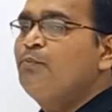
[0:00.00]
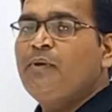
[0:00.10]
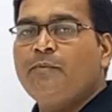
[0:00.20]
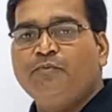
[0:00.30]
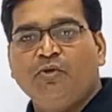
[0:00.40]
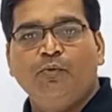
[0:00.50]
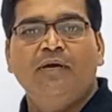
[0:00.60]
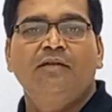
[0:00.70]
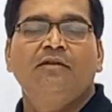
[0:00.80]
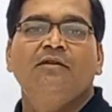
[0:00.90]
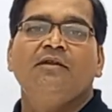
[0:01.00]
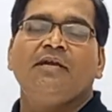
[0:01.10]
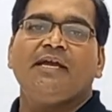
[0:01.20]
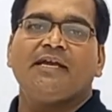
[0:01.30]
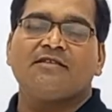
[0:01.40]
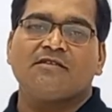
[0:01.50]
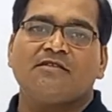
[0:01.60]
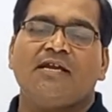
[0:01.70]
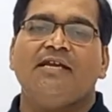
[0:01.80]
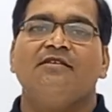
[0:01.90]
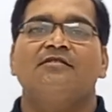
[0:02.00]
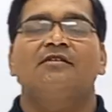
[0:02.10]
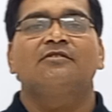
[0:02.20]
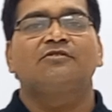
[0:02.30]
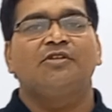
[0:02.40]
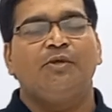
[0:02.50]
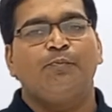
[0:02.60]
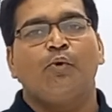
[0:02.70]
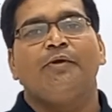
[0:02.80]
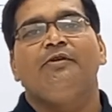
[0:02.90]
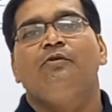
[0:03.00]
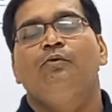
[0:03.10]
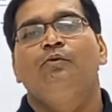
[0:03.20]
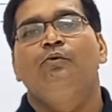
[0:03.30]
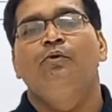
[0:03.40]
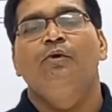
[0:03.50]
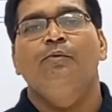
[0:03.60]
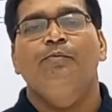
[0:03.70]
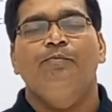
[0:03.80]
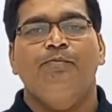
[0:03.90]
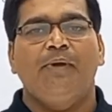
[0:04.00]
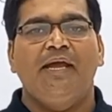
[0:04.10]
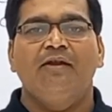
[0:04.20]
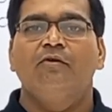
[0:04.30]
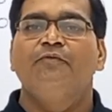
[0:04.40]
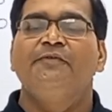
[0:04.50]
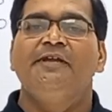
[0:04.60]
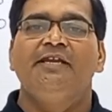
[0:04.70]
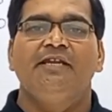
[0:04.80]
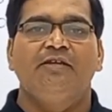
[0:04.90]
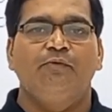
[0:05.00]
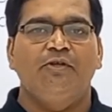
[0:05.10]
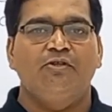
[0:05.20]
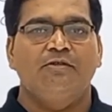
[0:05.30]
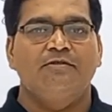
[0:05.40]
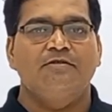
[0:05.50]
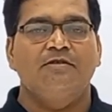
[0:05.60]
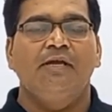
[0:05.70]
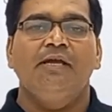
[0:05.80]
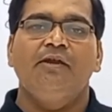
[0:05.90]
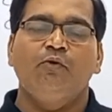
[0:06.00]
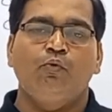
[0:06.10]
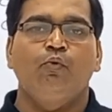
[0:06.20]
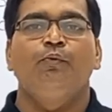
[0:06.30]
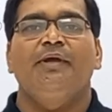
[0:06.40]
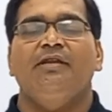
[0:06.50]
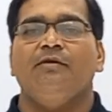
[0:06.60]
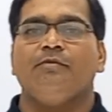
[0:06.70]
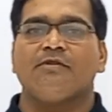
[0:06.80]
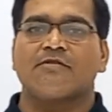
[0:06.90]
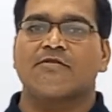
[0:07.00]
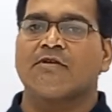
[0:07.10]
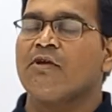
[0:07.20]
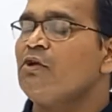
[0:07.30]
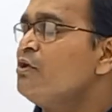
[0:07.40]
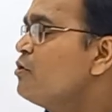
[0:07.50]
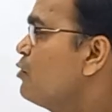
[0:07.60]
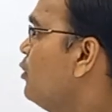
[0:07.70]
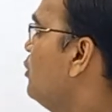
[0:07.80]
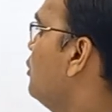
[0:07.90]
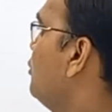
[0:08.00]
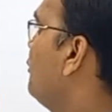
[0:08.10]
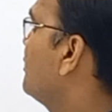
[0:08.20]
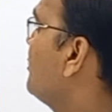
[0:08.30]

fifth one, exercise 3.2, pair of linear equations in two variables. So, what